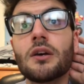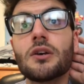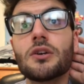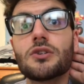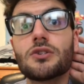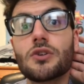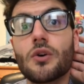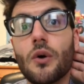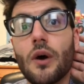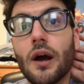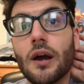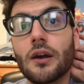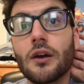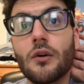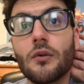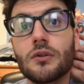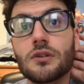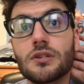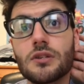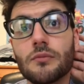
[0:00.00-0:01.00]
So I
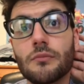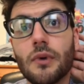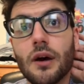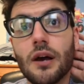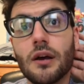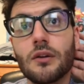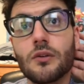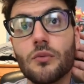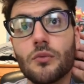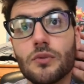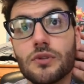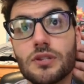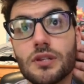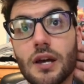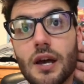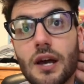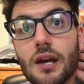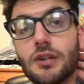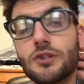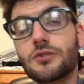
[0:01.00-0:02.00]
go into my
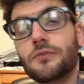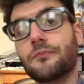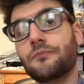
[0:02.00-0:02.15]
Whiscash,